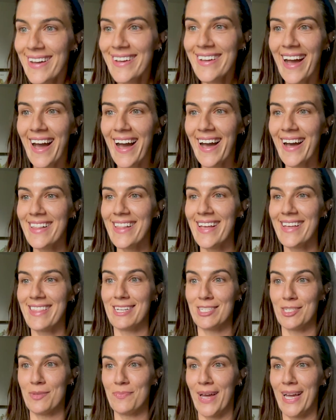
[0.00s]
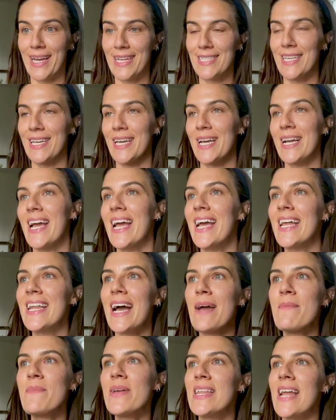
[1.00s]
Yeah, like that's amazing. And
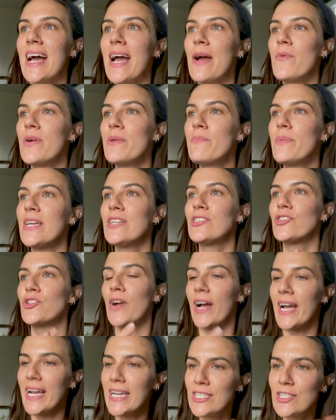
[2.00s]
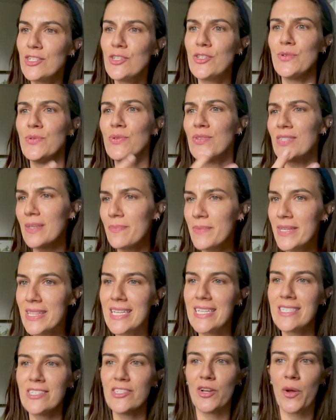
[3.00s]
I mean, I would be trying to do some of
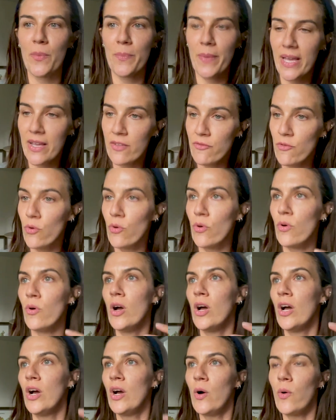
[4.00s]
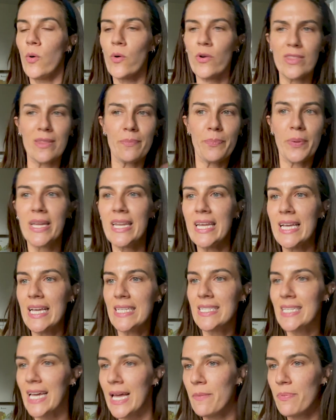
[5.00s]
these, manual
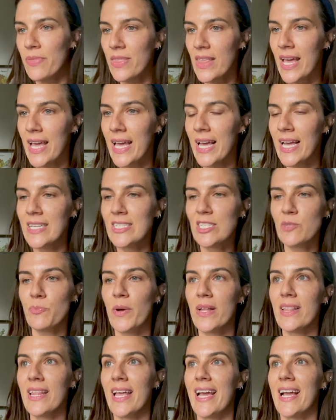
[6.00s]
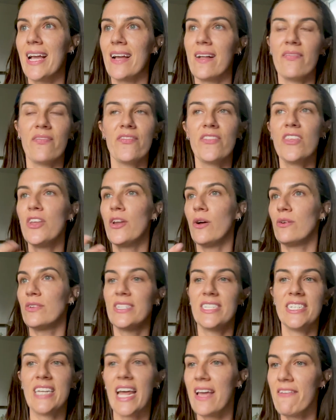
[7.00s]
orthopedic type things, but like,
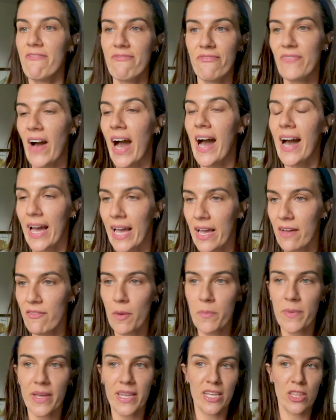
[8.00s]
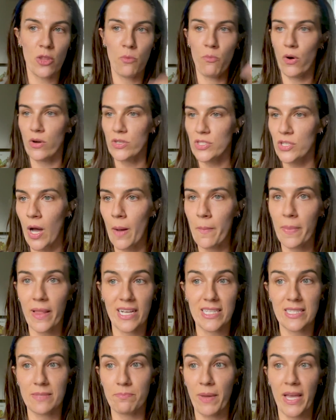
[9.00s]
day 5, I'm getting the most
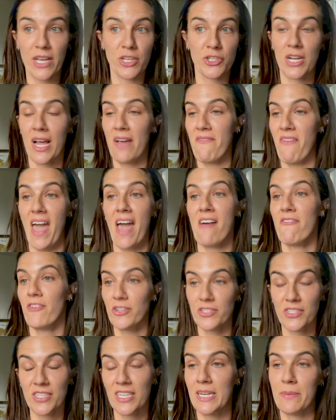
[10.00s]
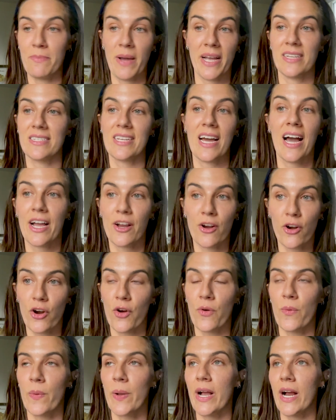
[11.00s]
complex patient I've ever seen in my entire
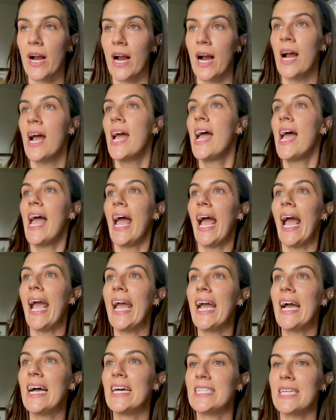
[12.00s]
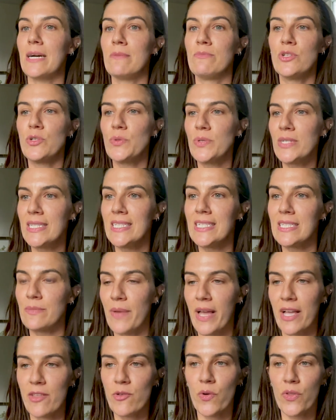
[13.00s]
career. And I'm doing these
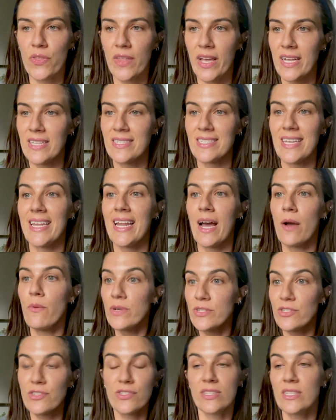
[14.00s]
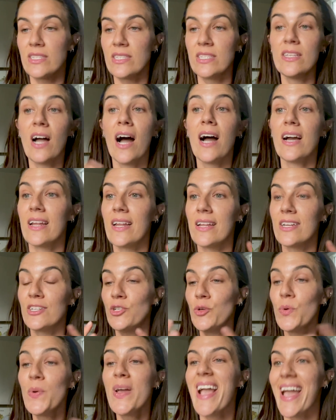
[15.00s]
manual things and I was not
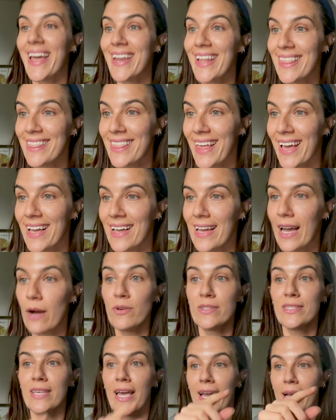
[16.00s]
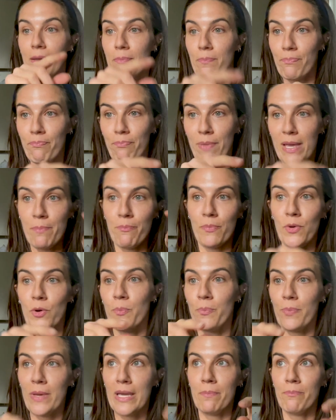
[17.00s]
doing anything. I was like, beep,
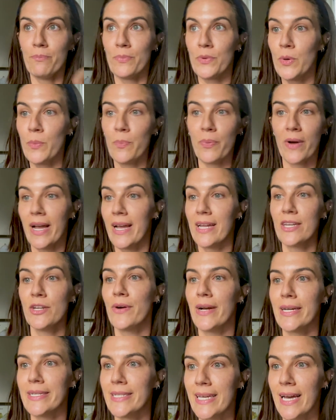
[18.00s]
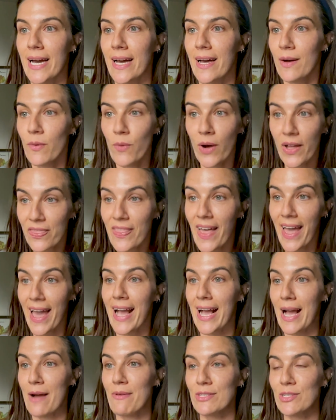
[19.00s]
boop, beep, boop. I had no idea what the
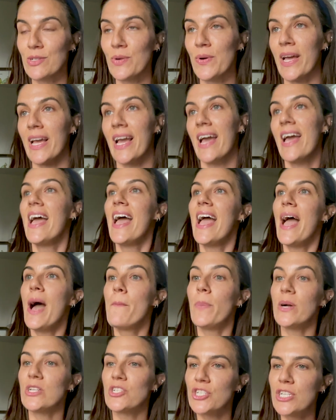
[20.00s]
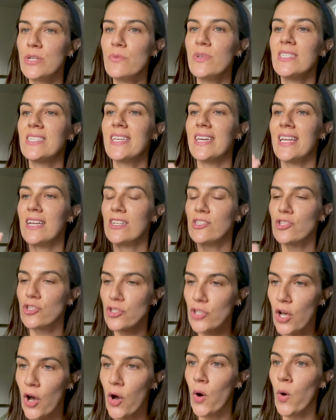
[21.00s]
heck I was doing, but she was getting
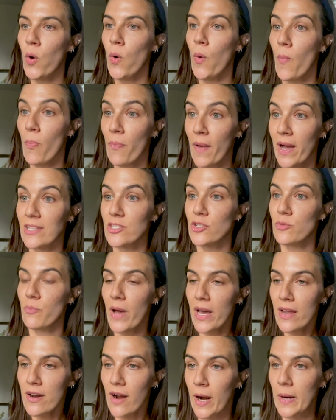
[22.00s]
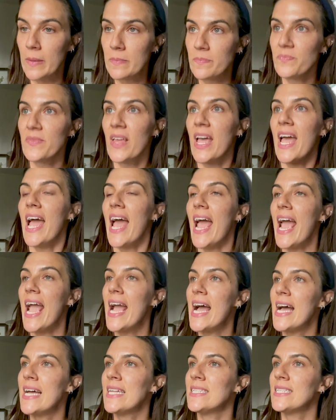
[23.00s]
so much better.
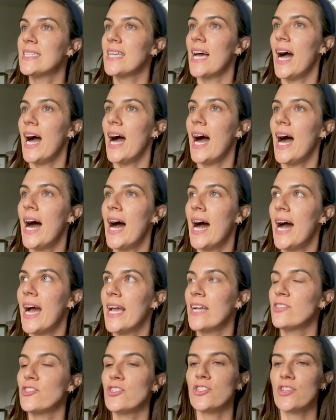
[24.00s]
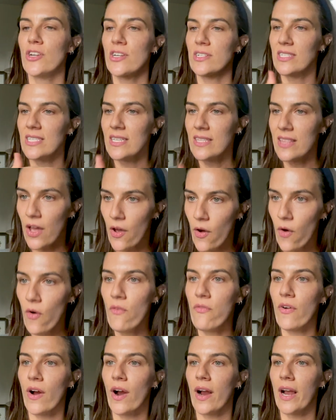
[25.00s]
And I just started seeing that
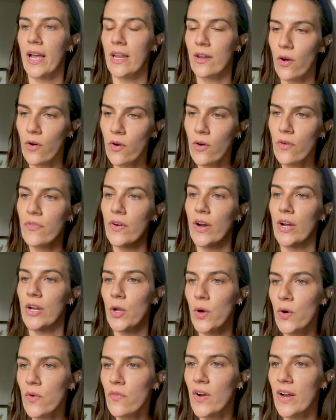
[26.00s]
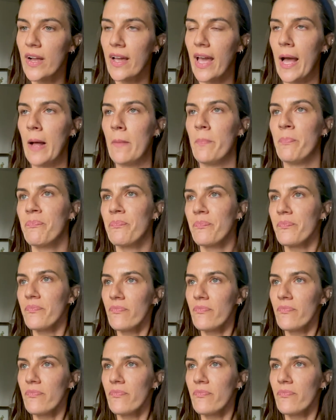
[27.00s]
over and over and over again.